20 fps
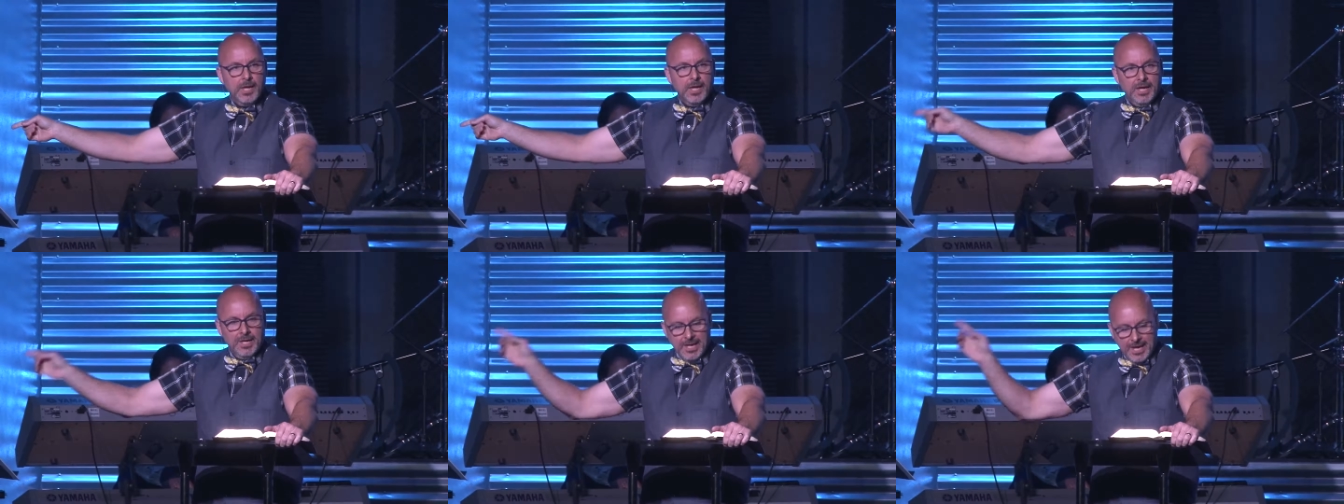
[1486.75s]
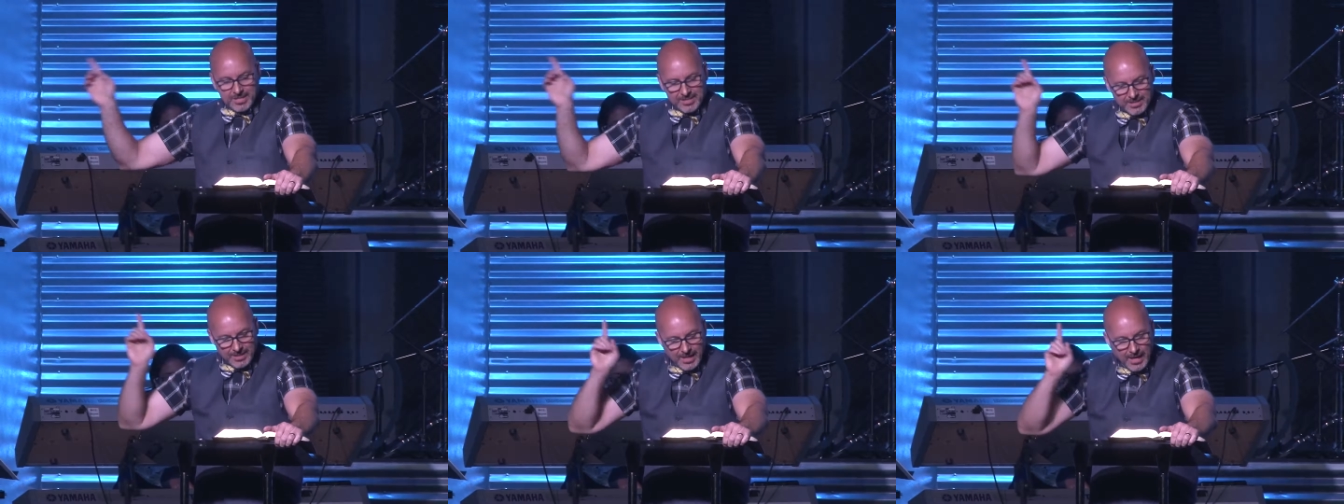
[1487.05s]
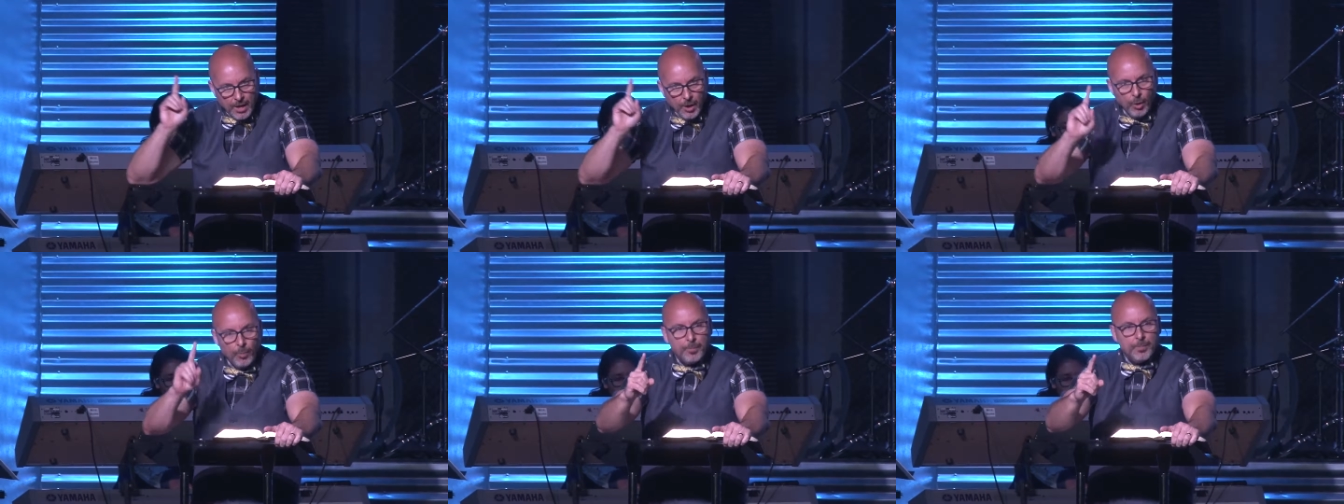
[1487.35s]
and ask the
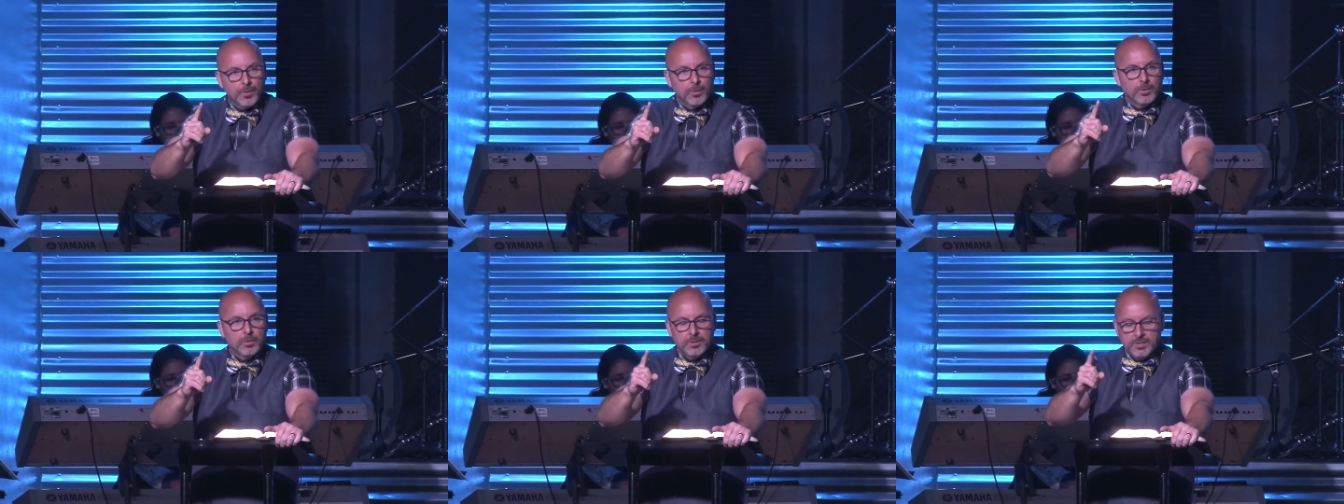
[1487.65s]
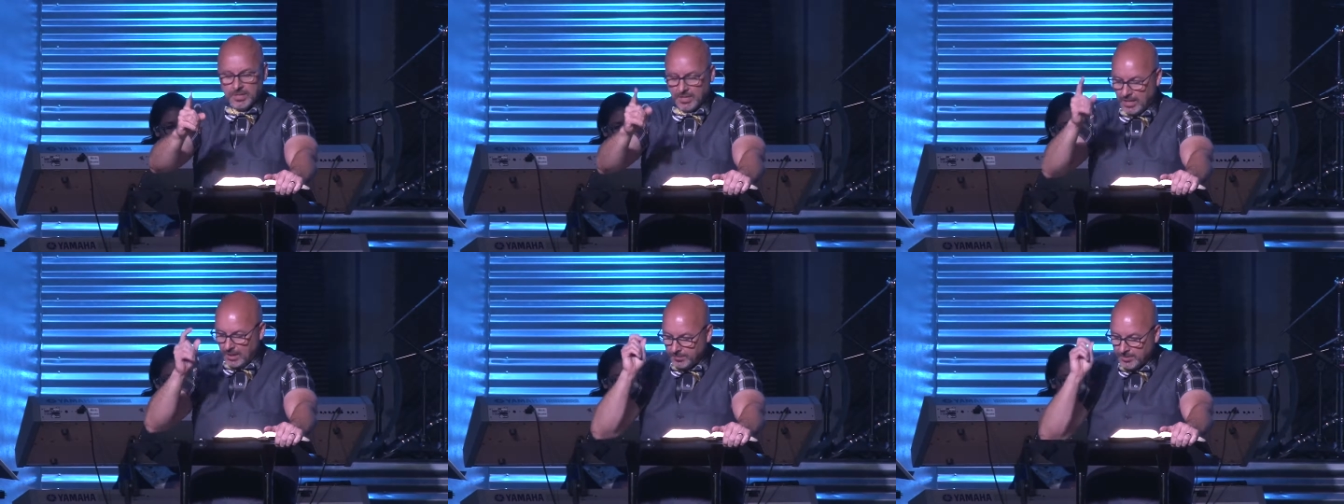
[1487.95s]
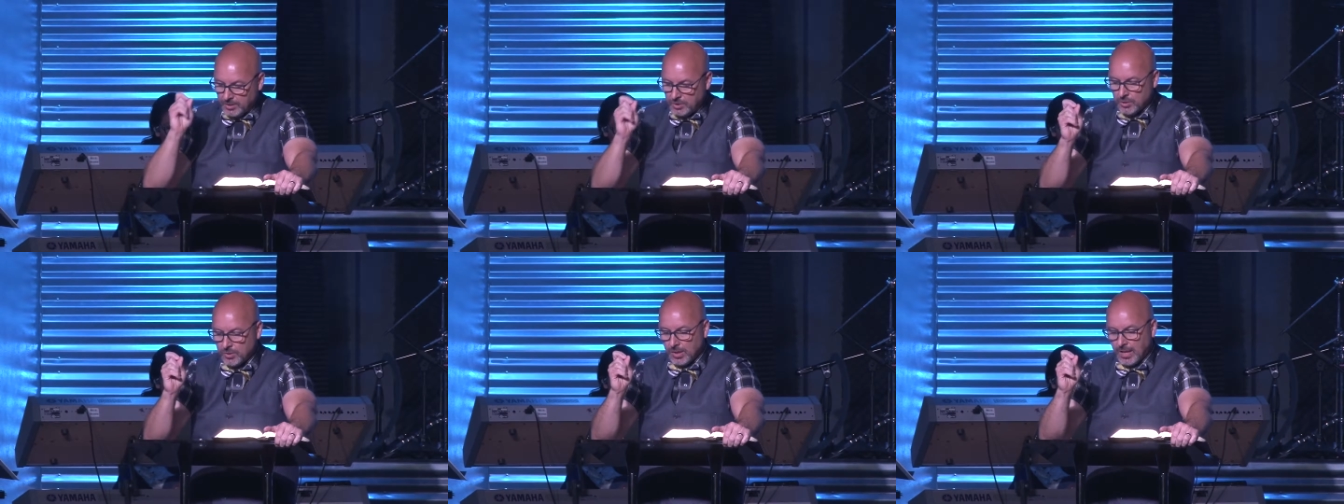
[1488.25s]
helper to come
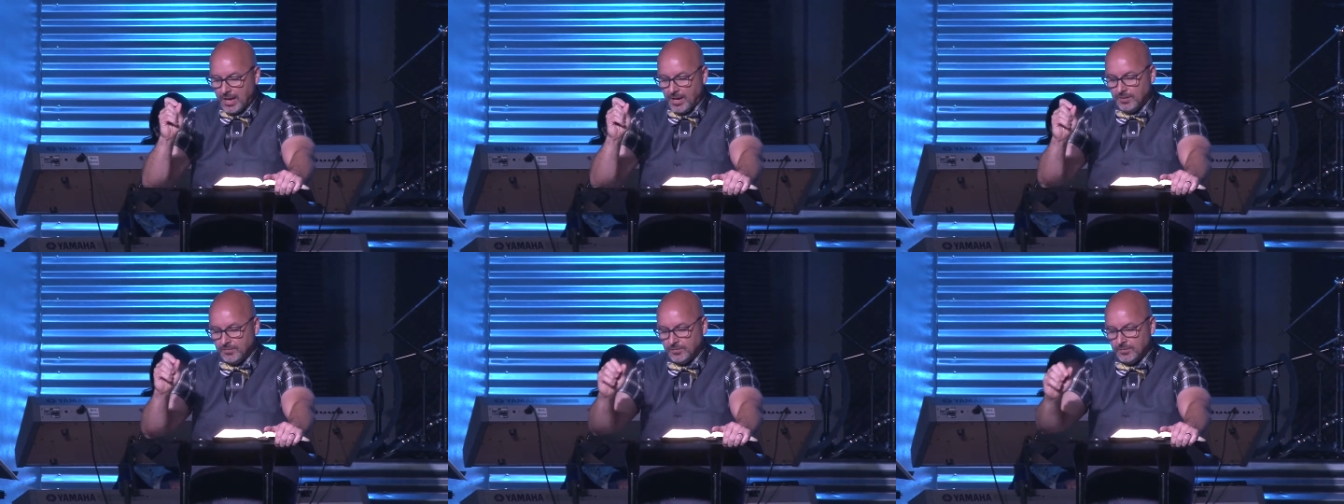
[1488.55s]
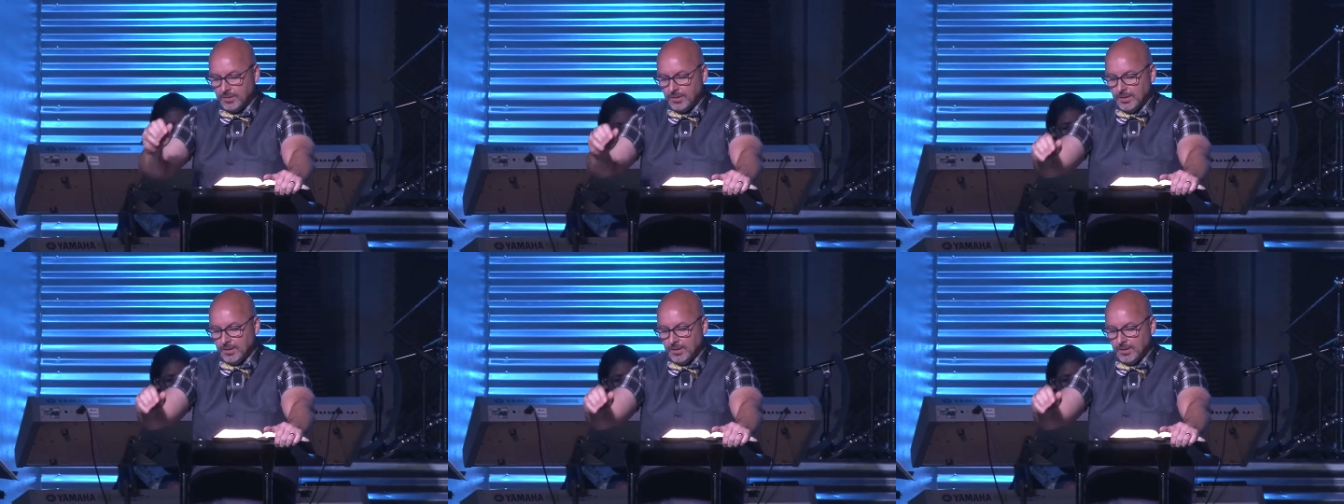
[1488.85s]
in your life.